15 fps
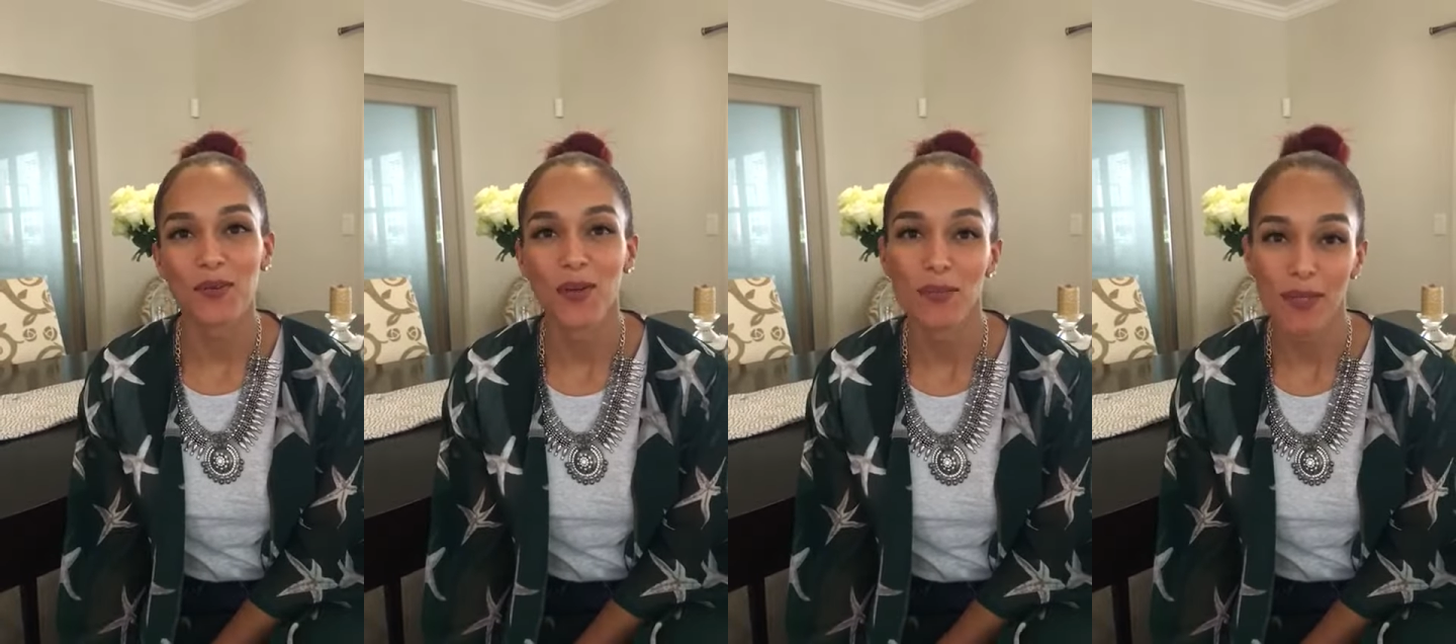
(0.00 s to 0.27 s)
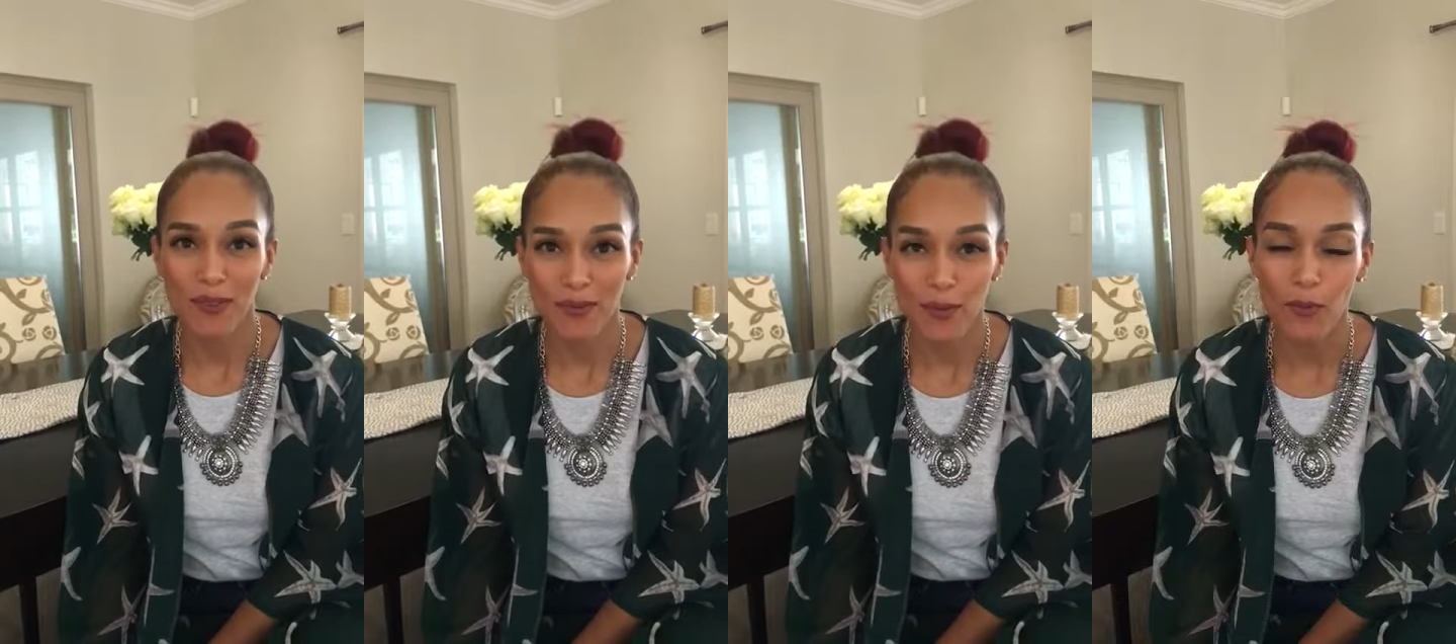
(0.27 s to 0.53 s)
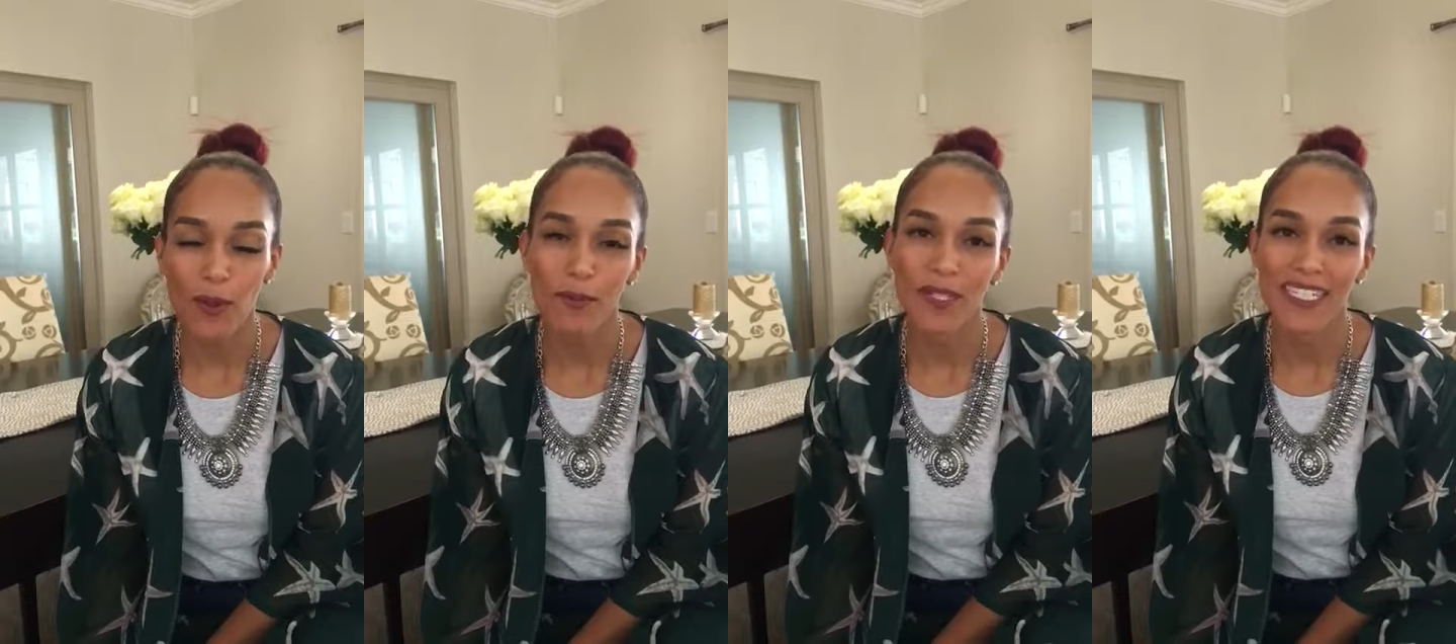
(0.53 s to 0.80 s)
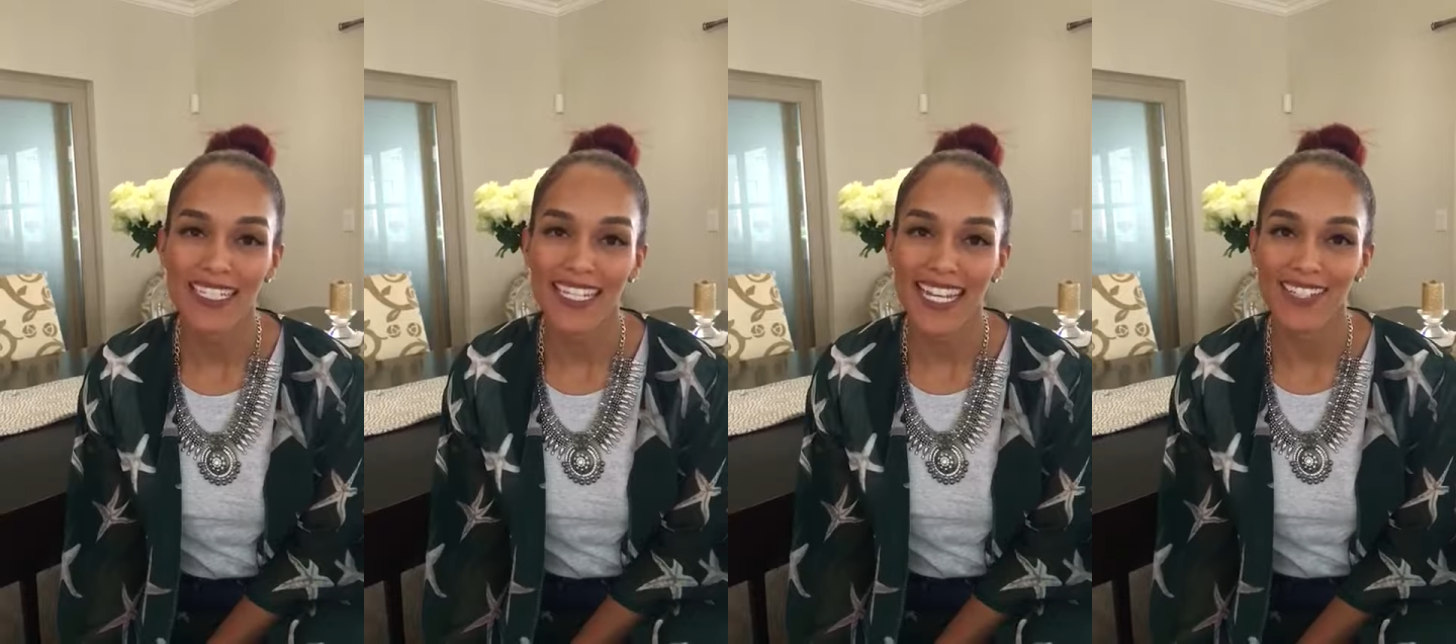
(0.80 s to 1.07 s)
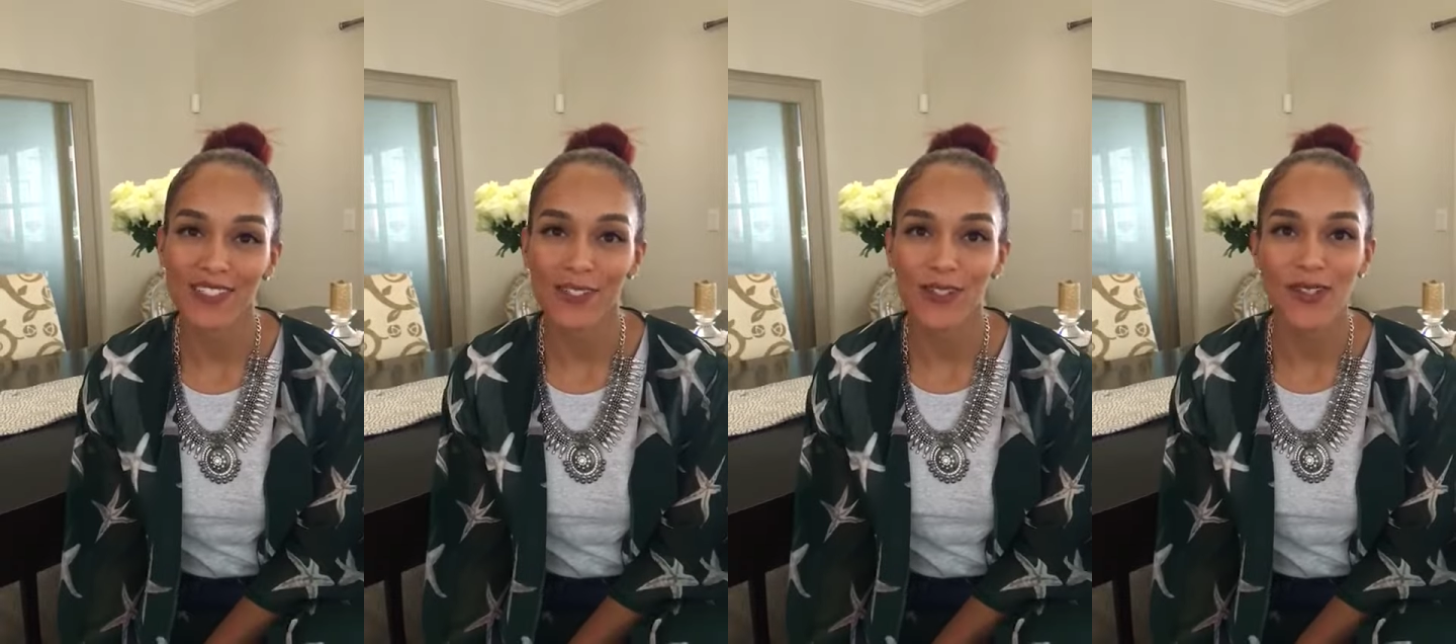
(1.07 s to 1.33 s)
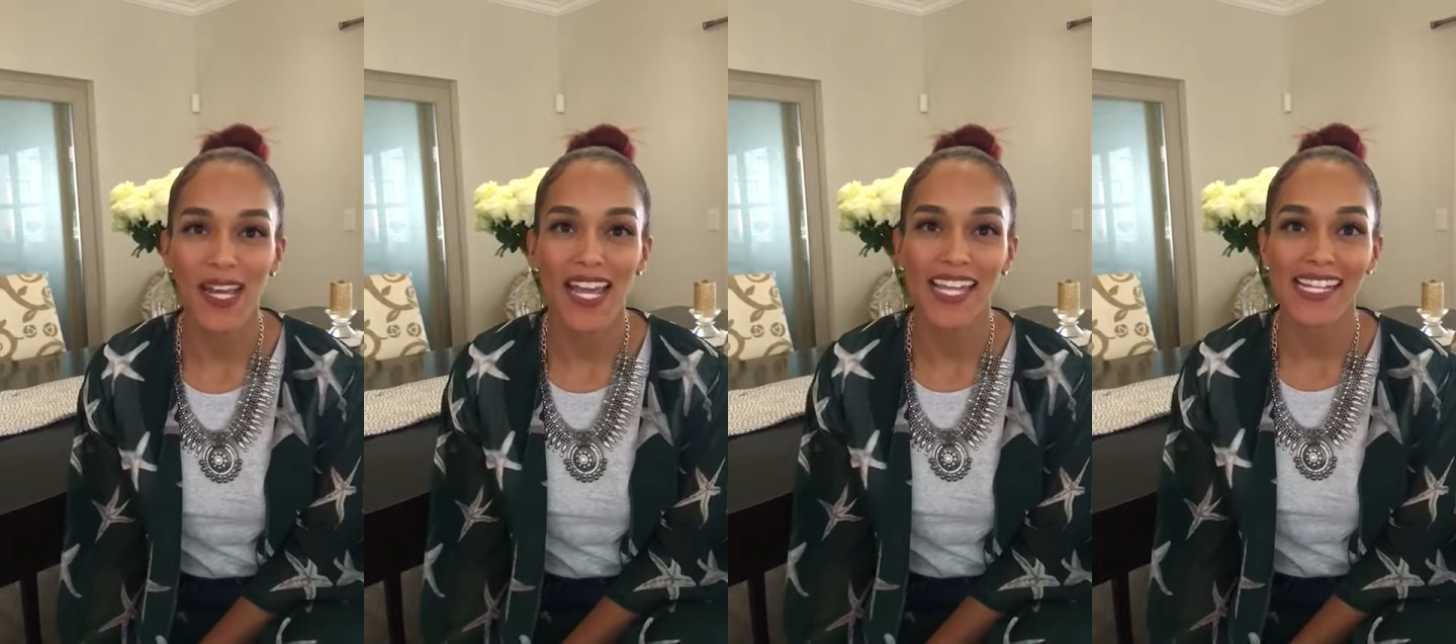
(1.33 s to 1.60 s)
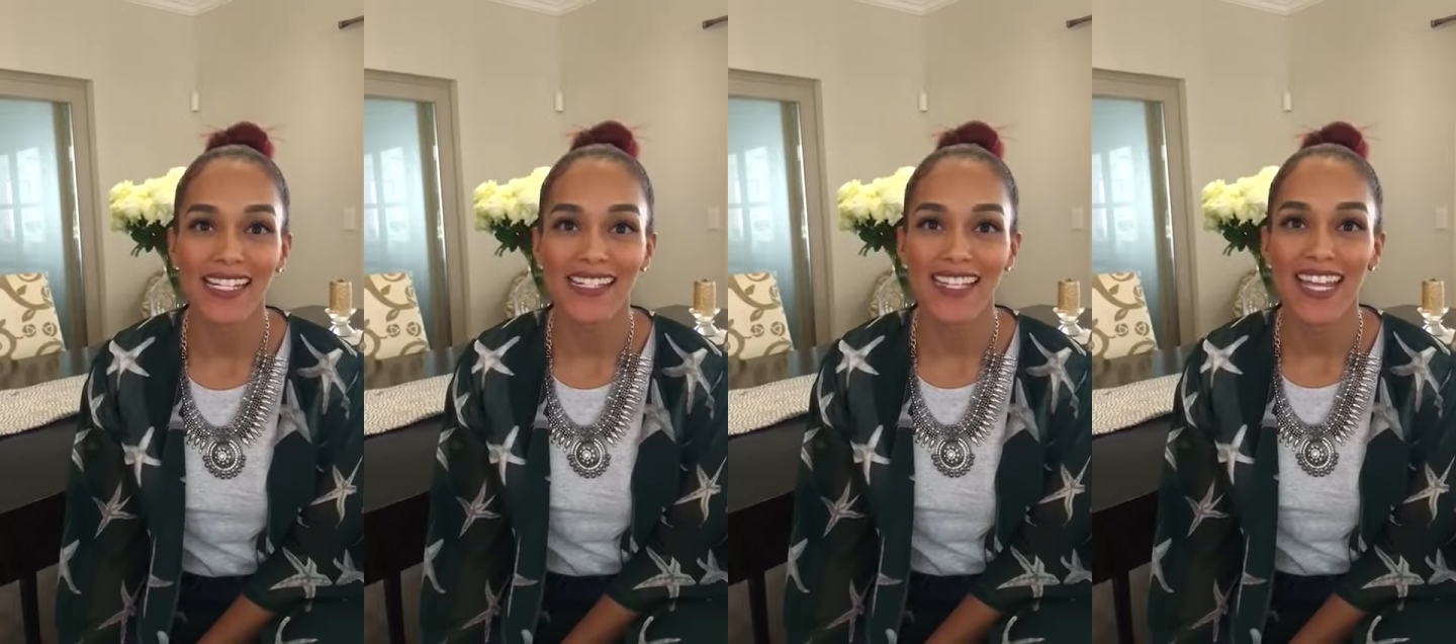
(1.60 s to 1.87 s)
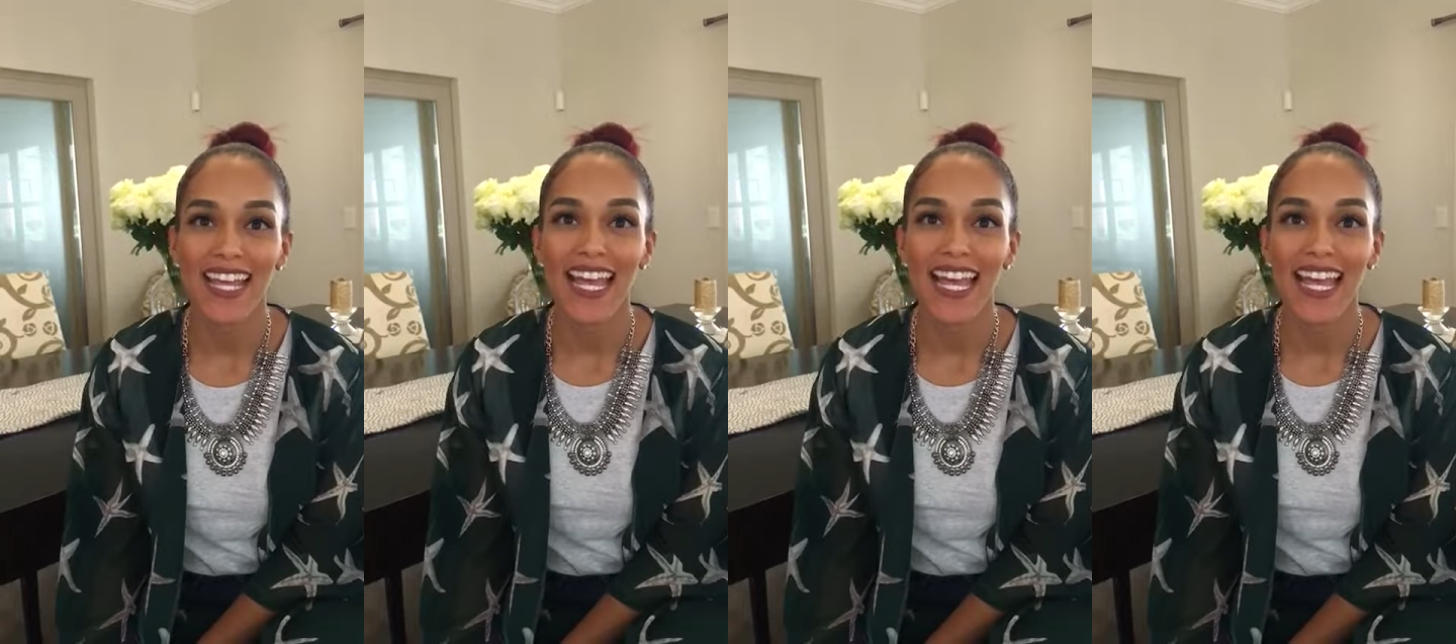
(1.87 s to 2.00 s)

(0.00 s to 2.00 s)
Women for Women and End Girl Hate.